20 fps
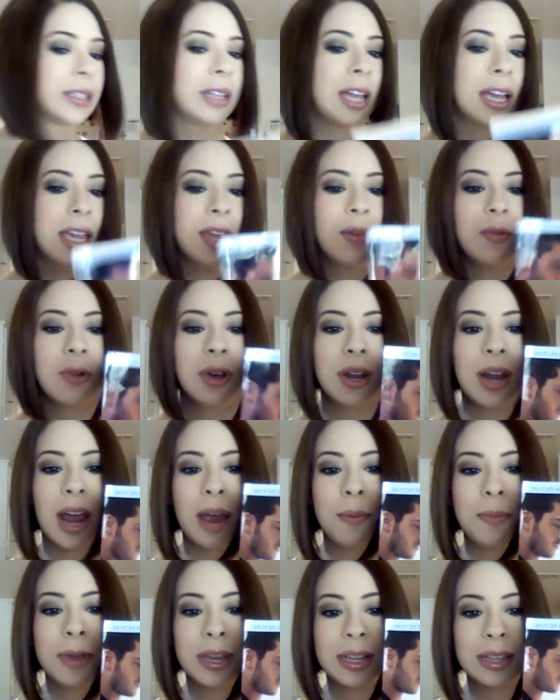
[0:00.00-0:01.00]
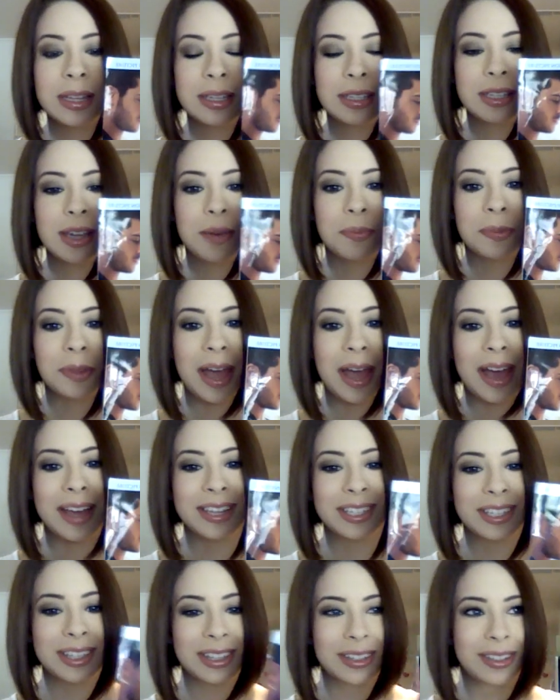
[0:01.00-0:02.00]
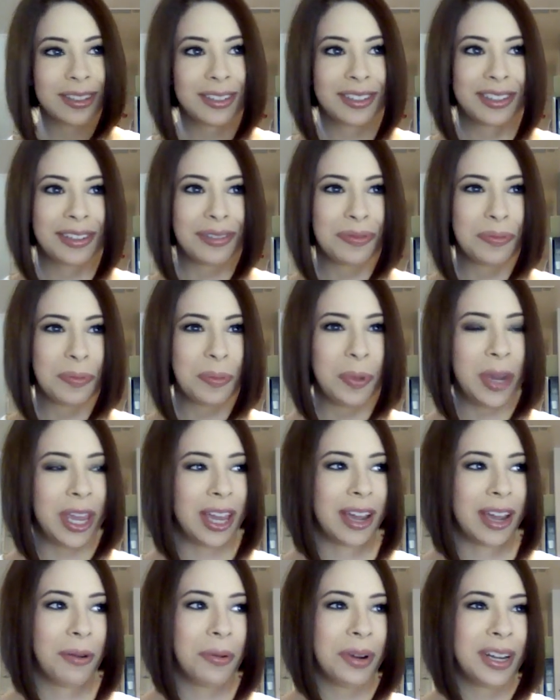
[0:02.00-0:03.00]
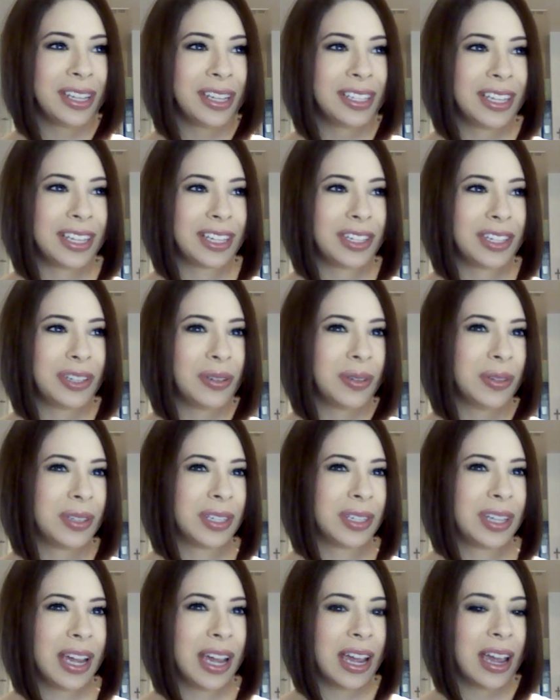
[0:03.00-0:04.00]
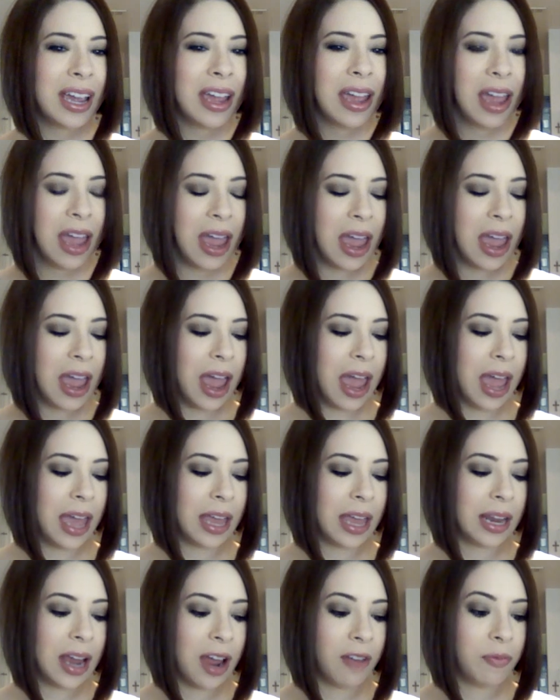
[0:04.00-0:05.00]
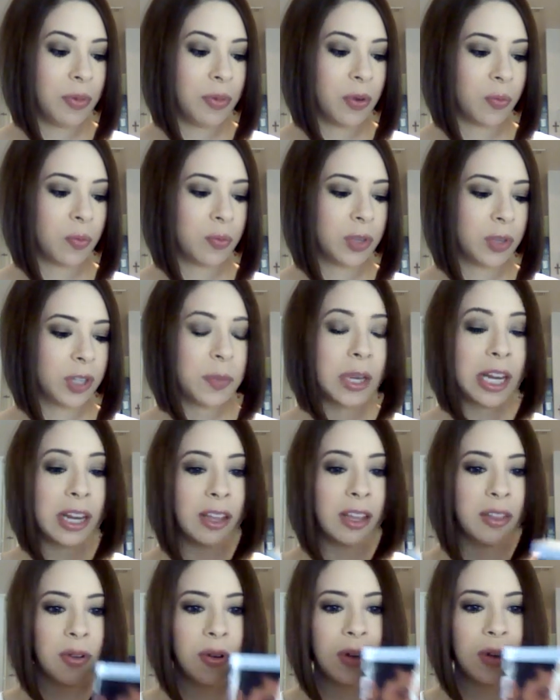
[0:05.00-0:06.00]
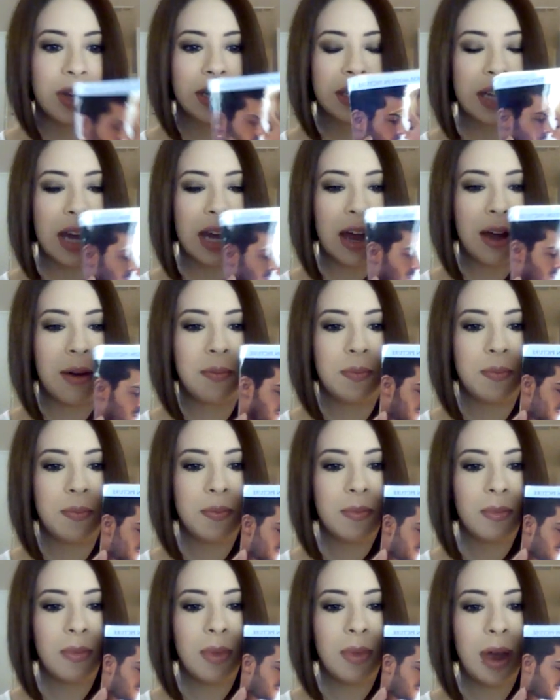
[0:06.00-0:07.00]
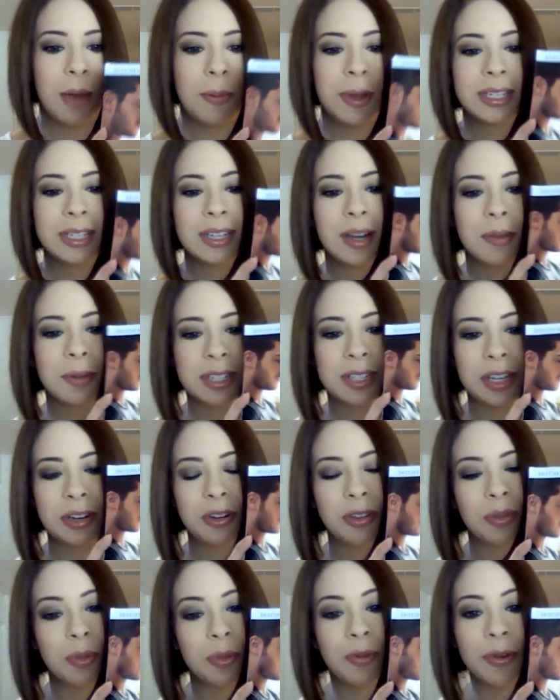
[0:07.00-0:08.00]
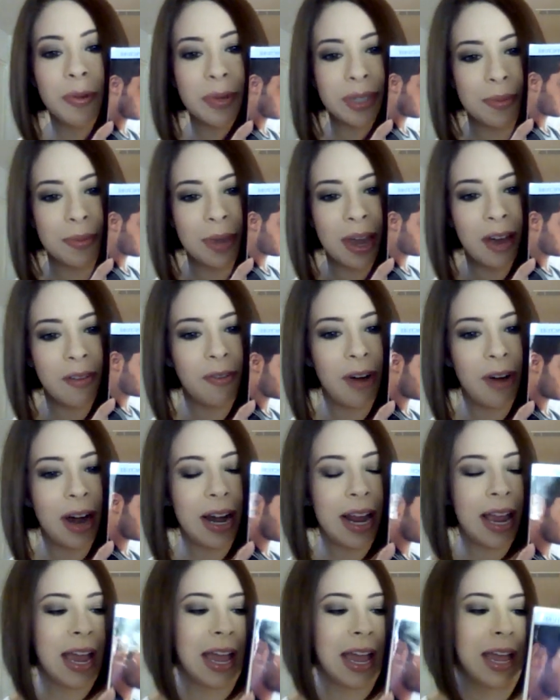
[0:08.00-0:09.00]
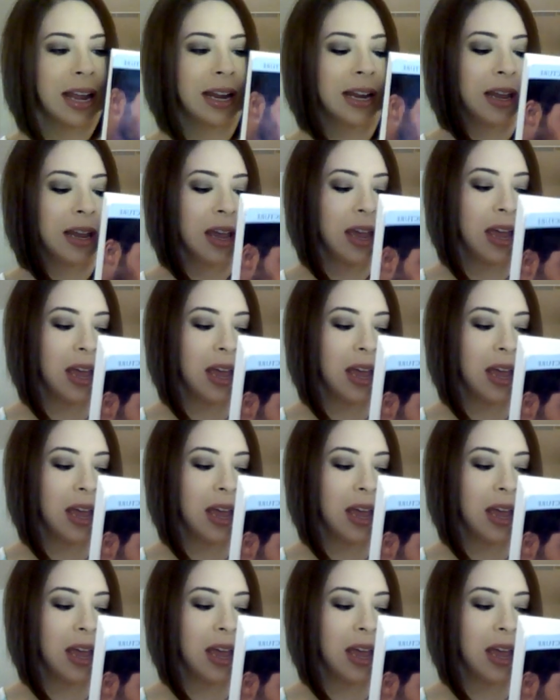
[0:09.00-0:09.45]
Lucky One. I picked this up last week, I want to say Tuesday, and I've been speeding through it. Um, I picked it up because I knew the movie was coming out Friday, and